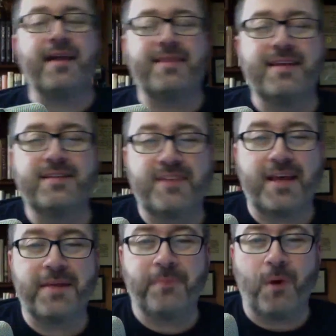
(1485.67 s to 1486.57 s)
think
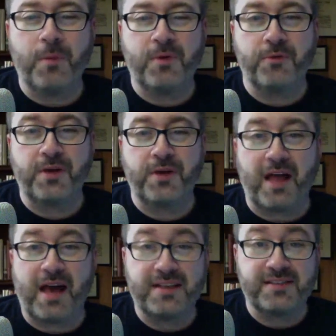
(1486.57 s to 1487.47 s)
Stan Bowman
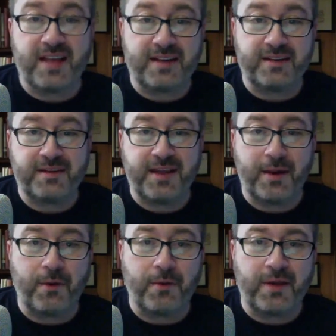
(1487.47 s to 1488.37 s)
realized that,
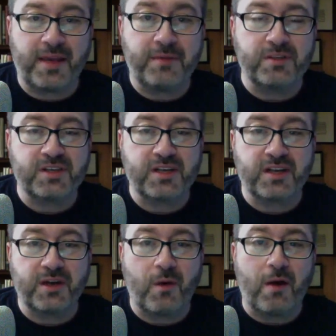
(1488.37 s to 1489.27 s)
he wasn't going
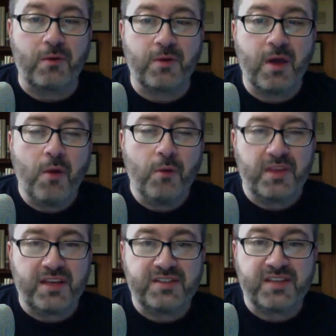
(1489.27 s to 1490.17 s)
to go out with
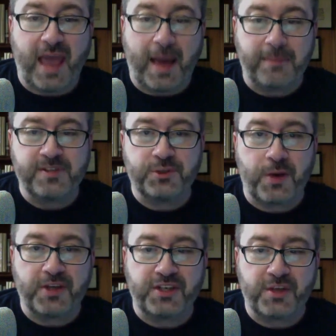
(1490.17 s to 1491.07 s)
his cap
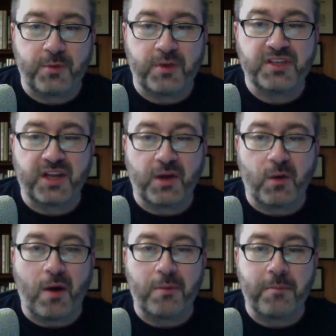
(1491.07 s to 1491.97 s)
situation. He wasn't going to go
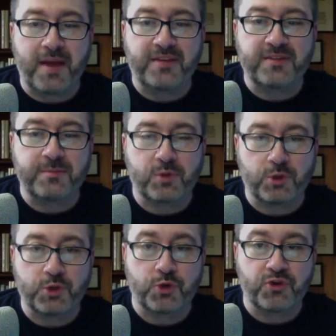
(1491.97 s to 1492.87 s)
out and make some sort of
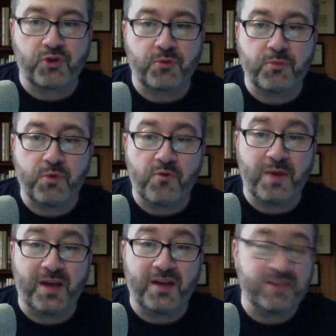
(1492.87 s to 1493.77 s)
short-term move because